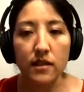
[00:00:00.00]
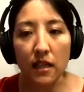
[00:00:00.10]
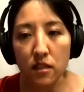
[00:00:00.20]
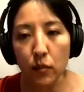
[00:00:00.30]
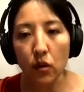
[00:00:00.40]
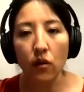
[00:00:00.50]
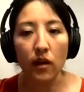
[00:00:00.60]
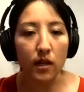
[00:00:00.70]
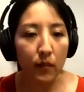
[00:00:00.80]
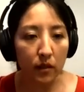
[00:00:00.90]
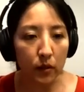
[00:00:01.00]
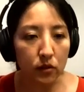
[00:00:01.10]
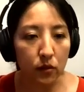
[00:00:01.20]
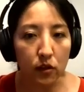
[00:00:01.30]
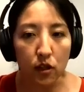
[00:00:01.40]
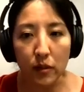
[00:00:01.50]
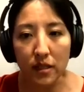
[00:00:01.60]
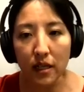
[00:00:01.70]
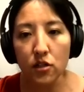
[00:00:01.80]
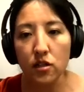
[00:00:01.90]
accessible and amenable to
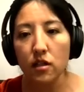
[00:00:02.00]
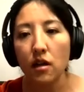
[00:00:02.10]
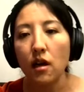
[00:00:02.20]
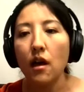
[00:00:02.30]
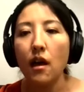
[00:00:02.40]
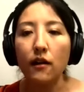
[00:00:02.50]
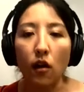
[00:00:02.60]
interpretation,